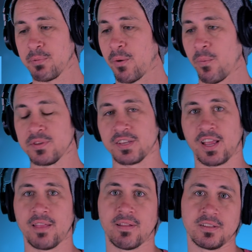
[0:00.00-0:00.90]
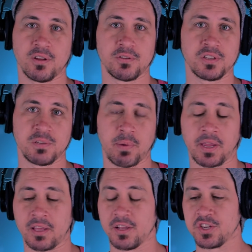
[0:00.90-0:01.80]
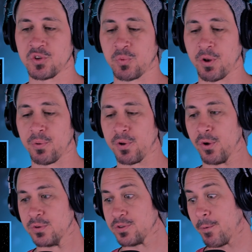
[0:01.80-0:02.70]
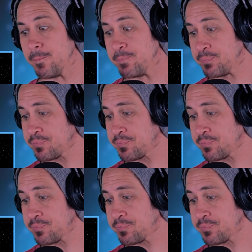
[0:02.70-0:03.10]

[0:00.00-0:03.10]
but once again, that's all just speculation. We don't know. So